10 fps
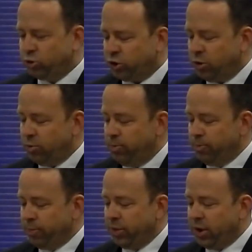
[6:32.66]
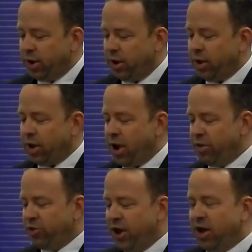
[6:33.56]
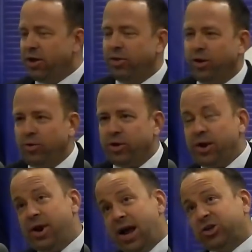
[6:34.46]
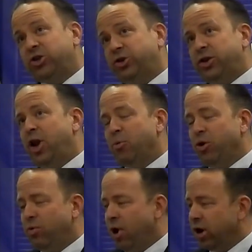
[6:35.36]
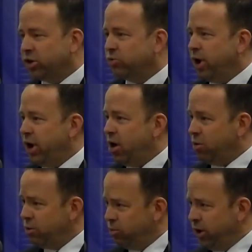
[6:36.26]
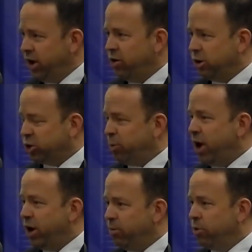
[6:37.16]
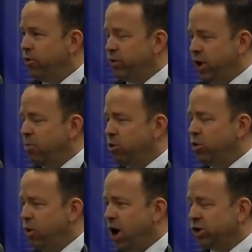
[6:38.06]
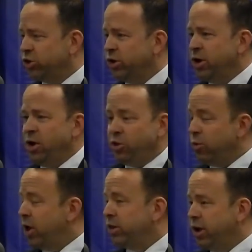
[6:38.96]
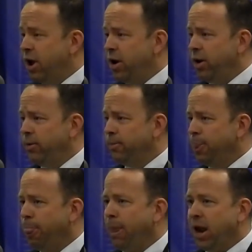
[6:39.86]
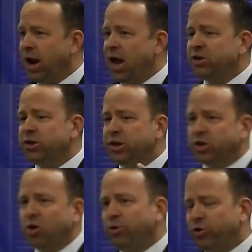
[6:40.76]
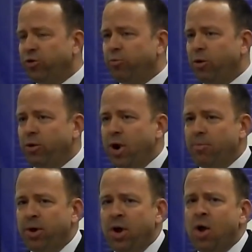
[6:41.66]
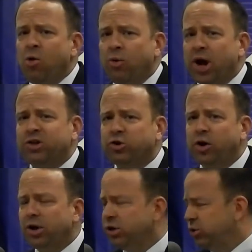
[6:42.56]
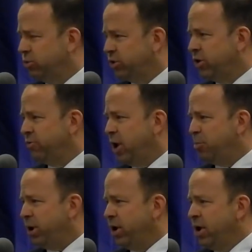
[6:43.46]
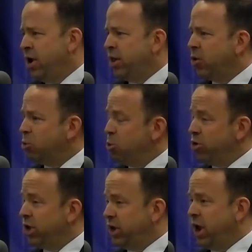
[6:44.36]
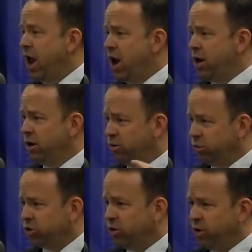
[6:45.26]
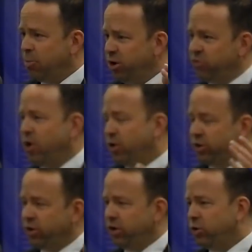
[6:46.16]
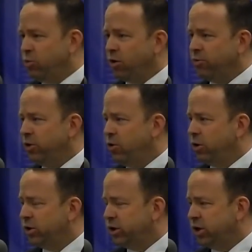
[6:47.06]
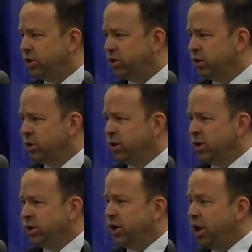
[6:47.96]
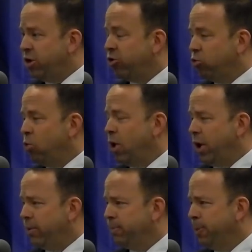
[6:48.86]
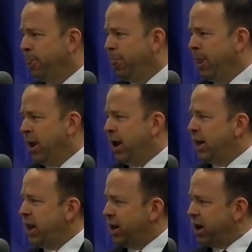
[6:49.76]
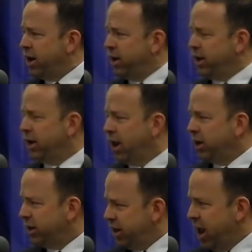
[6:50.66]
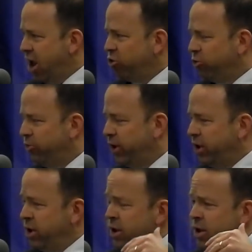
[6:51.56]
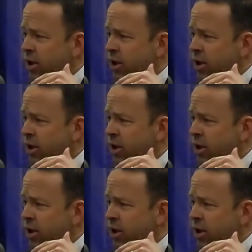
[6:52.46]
So I think that next is the Neighborhood Watch. Right now, we need to expand and improve the Neighborhood Watch throughout the county. And lastly is our reserve program. When I started as a reserve deputy, there were more than 10 reserve deputies volunteering to work for the organization. Today there's 1. And that kind of neglect and the atrophy